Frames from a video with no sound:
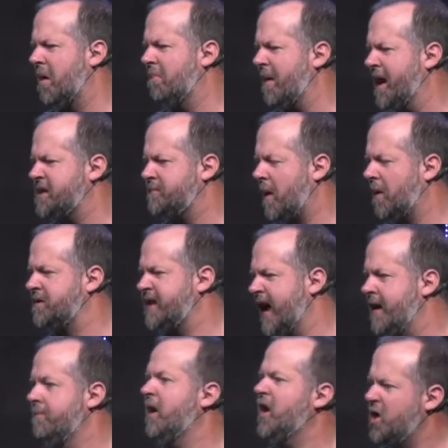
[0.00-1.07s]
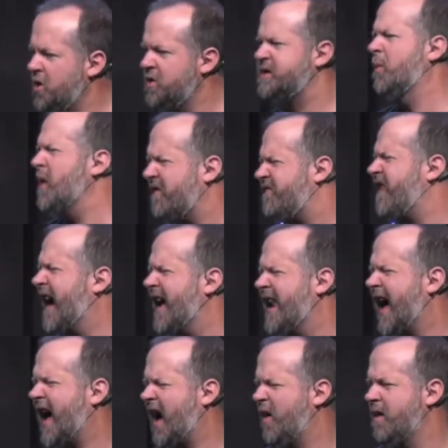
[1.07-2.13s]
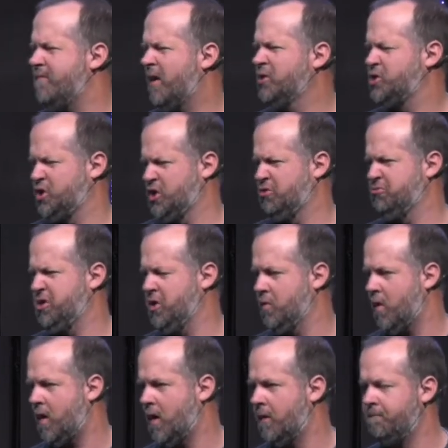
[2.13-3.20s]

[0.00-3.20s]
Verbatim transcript: baseball team lose, and we'll find out how emotional you are.